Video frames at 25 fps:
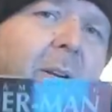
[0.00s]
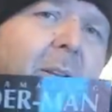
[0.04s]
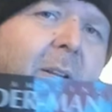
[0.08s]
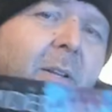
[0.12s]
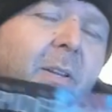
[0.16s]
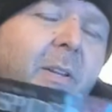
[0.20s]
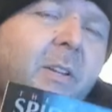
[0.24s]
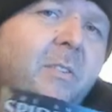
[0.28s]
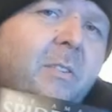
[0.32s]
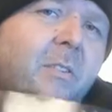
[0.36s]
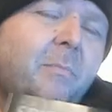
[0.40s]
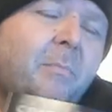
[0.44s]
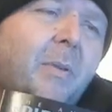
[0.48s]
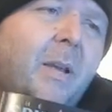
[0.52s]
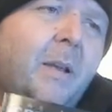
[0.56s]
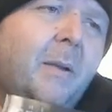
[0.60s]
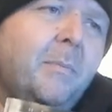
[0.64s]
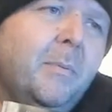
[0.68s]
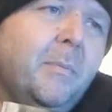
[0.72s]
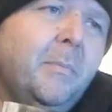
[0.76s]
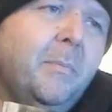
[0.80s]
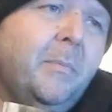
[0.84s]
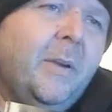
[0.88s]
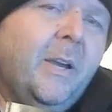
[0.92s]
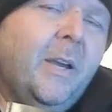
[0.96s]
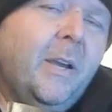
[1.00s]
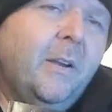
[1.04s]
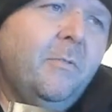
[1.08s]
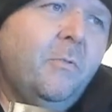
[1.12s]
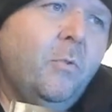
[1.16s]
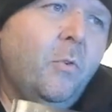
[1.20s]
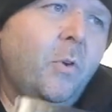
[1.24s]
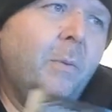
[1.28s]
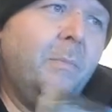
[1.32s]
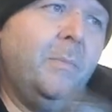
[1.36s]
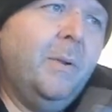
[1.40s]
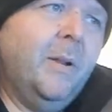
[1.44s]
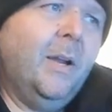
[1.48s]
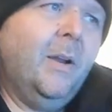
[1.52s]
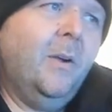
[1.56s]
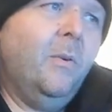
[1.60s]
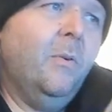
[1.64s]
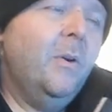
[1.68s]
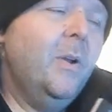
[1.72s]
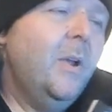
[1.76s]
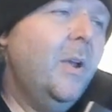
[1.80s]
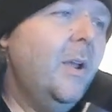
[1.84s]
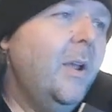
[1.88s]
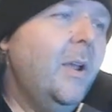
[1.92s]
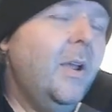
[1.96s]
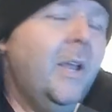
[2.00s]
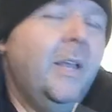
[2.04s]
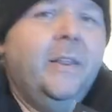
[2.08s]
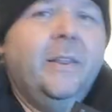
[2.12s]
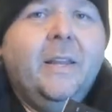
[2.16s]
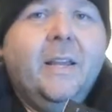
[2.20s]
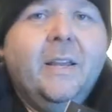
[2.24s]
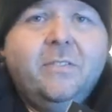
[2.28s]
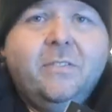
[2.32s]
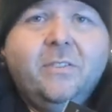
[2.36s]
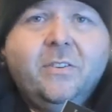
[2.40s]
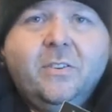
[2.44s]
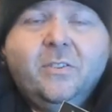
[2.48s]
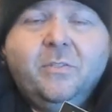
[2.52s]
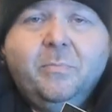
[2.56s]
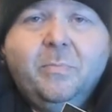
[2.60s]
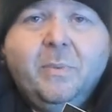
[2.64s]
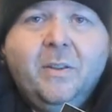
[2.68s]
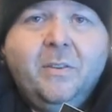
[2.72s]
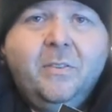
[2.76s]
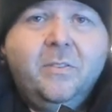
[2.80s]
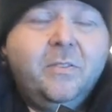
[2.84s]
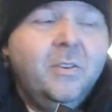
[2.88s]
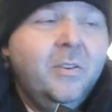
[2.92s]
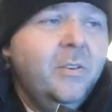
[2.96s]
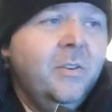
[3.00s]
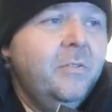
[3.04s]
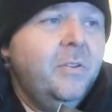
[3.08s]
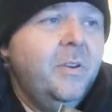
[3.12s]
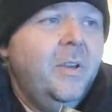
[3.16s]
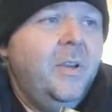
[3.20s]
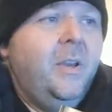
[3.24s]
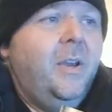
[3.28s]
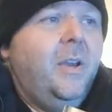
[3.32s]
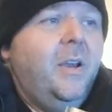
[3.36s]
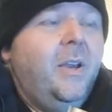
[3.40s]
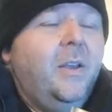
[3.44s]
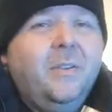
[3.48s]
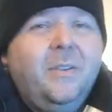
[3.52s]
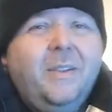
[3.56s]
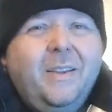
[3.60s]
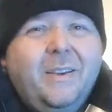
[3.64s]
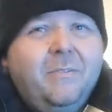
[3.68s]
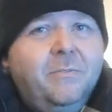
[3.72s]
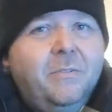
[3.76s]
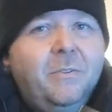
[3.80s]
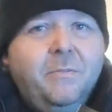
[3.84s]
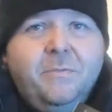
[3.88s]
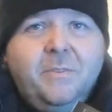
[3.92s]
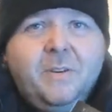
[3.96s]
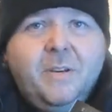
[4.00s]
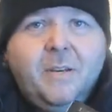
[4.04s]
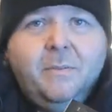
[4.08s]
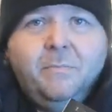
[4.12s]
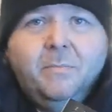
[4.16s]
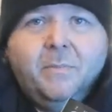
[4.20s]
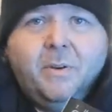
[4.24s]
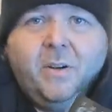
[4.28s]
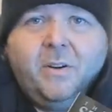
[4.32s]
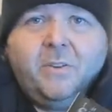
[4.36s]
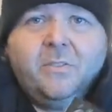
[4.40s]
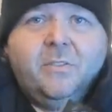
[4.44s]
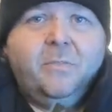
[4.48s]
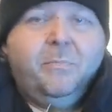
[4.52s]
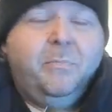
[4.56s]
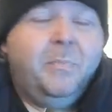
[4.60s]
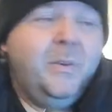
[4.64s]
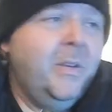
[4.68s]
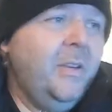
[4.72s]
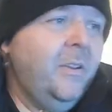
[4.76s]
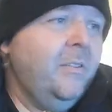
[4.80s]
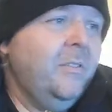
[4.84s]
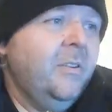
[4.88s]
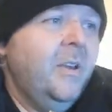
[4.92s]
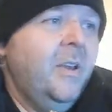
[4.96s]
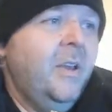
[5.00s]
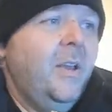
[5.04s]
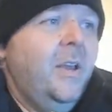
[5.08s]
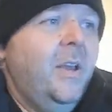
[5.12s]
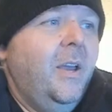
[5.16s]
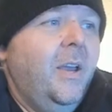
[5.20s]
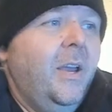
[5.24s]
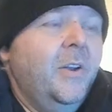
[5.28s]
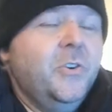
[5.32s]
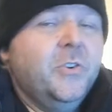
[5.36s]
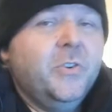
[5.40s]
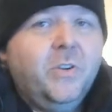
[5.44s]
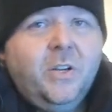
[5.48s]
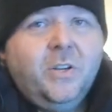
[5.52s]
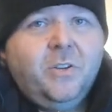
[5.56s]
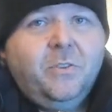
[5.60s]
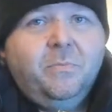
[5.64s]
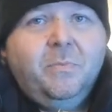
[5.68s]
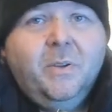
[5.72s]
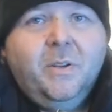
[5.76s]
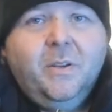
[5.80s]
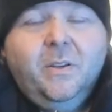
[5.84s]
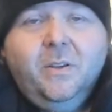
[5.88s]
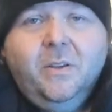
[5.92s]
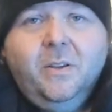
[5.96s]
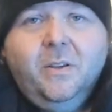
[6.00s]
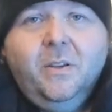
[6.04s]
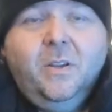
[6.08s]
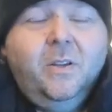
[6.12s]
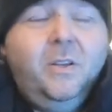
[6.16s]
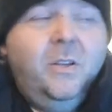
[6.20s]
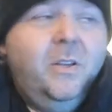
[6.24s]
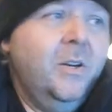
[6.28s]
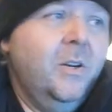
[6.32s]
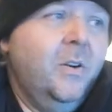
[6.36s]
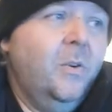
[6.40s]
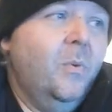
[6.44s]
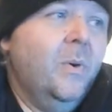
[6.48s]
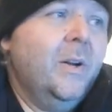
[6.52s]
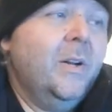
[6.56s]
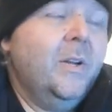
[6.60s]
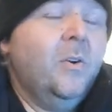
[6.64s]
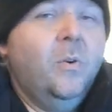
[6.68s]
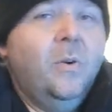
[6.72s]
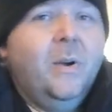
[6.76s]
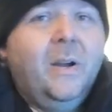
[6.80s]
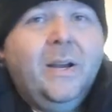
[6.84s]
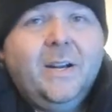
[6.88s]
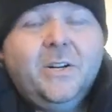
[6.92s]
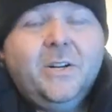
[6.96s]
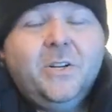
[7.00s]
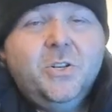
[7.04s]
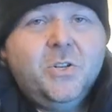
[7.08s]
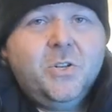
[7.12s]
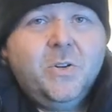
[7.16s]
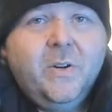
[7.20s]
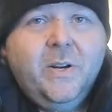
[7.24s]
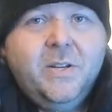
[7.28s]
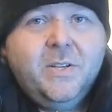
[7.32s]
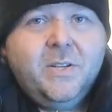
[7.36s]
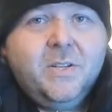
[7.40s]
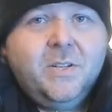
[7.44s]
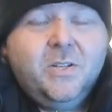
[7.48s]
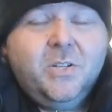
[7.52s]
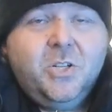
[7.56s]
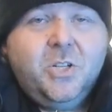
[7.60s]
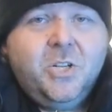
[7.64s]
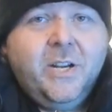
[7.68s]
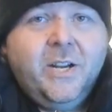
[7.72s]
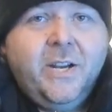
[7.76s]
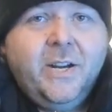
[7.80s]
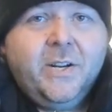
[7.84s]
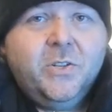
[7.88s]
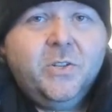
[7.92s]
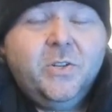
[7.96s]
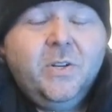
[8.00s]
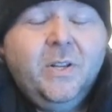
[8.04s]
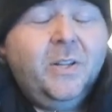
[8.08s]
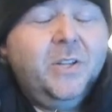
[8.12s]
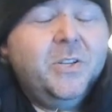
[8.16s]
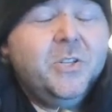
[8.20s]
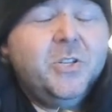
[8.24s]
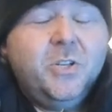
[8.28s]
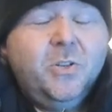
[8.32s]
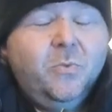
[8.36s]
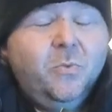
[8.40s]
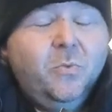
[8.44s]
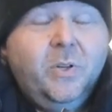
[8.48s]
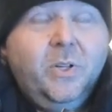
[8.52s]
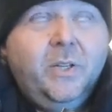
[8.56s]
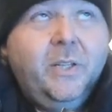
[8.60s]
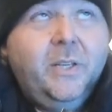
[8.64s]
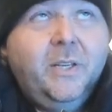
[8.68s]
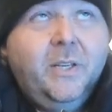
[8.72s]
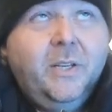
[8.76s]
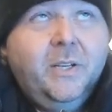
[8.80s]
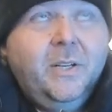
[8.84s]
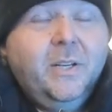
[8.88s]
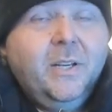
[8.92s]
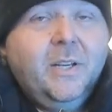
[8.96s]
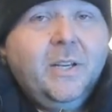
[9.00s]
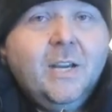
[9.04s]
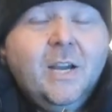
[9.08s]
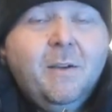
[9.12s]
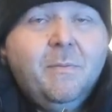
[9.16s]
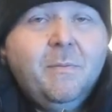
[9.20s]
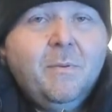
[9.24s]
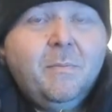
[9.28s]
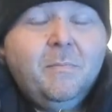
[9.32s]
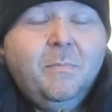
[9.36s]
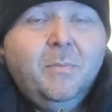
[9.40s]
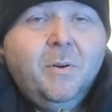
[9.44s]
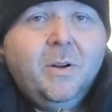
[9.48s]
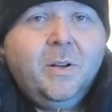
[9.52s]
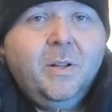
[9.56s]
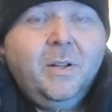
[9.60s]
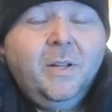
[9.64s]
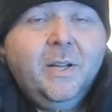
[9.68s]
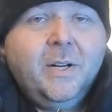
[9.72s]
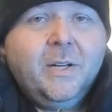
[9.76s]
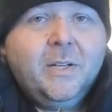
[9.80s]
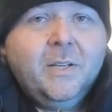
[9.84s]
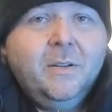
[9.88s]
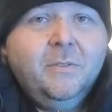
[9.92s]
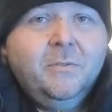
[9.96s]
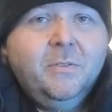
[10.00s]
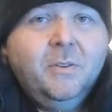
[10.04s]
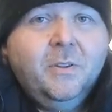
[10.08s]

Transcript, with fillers: these in paperback form now they're less expensive and they're like 15 bucks a piece and trust me you don't want to go back and trace Jack unless you're really into comic book collecting for the